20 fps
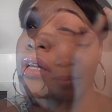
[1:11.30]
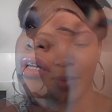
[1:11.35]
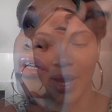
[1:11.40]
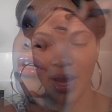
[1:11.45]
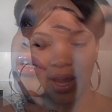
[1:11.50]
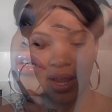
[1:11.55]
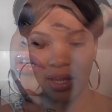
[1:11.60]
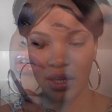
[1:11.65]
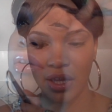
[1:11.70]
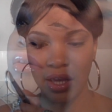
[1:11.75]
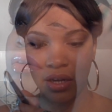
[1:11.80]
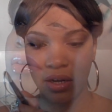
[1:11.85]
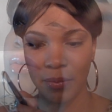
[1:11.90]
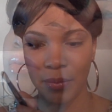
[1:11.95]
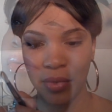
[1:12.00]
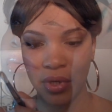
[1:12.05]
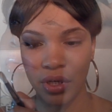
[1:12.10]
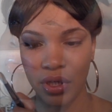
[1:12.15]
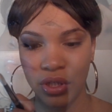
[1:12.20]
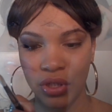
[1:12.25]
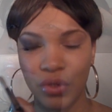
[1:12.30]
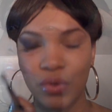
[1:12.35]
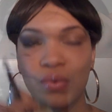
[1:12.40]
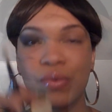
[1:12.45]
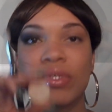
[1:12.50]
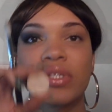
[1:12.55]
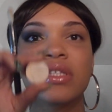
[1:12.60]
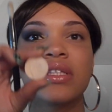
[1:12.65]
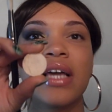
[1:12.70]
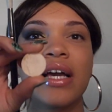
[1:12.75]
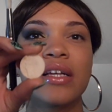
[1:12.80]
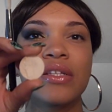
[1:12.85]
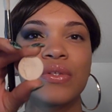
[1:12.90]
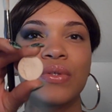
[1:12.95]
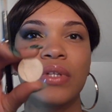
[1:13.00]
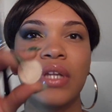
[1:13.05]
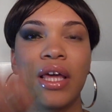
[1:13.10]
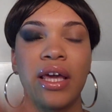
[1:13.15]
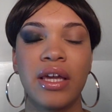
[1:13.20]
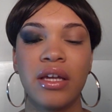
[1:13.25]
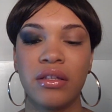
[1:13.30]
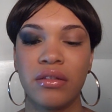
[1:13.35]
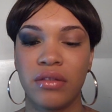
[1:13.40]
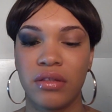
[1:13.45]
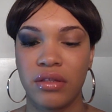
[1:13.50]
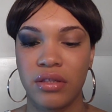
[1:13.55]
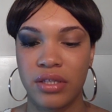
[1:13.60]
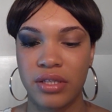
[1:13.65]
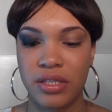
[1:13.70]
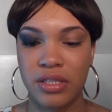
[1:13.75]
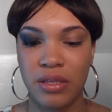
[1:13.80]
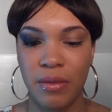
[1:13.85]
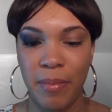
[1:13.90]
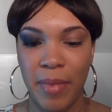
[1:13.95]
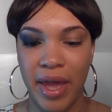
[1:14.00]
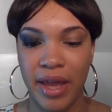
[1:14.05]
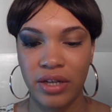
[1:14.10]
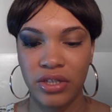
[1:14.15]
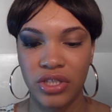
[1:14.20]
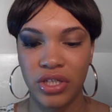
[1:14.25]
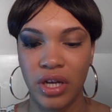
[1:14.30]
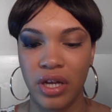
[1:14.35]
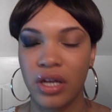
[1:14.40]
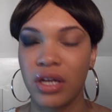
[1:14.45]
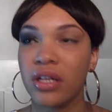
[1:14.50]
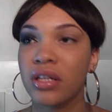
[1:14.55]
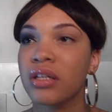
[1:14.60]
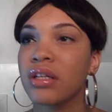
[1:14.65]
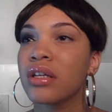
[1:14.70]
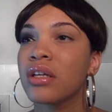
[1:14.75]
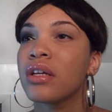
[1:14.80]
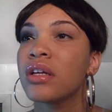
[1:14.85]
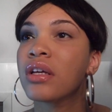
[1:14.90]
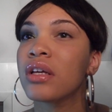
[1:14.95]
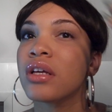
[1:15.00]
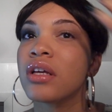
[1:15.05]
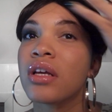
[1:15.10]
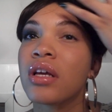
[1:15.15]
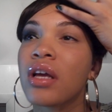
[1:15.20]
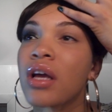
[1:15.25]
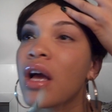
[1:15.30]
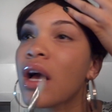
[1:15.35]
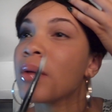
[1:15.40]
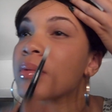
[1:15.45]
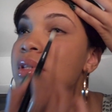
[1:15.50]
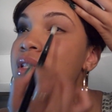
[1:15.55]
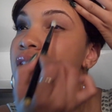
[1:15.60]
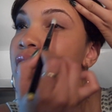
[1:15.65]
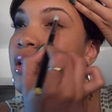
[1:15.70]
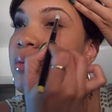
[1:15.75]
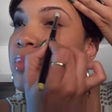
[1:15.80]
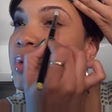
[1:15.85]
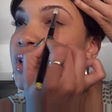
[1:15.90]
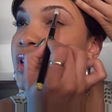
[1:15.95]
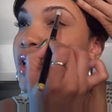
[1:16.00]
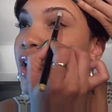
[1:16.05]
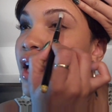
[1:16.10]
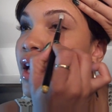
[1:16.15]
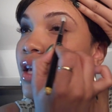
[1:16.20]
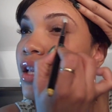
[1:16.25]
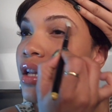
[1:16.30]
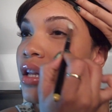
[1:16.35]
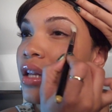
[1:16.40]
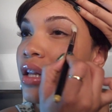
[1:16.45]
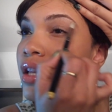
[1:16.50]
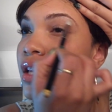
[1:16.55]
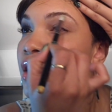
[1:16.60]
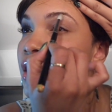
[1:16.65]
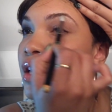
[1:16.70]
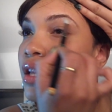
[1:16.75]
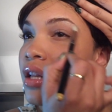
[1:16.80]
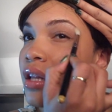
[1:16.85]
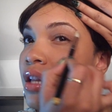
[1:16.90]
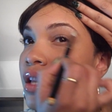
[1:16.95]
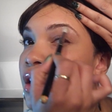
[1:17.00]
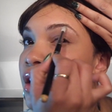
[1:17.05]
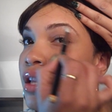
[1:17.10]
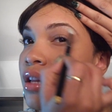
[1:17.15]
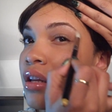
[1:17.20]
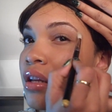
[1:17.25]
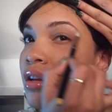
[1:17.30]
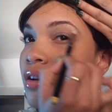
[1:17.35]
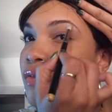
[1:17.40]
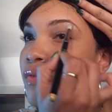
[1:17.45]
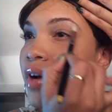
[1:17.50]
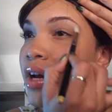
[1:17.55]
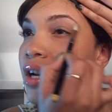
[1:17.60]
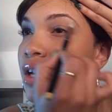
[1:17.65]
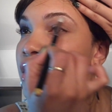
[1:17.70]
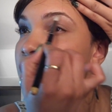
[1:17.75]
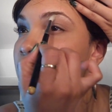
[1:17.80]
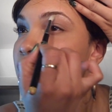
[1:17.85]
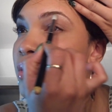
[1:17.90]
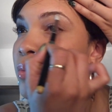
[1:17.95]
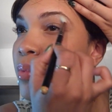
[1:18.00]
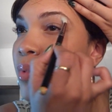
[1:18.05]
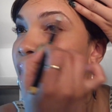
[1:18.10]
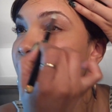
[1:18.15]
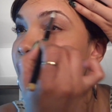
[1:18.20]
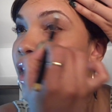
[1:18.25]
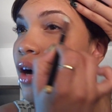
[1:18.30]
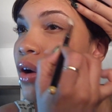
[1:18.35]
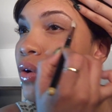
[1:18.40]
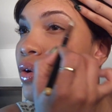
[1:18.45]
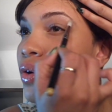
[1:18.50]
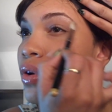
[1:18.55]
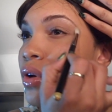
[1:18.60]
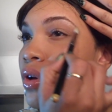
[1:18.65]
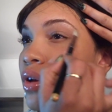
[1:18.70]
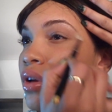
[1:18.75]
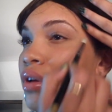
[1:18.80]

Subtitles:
For my highlight, I'm going to use Dazzlelight. This is a MAC shade. I'm just going to put that right under the brow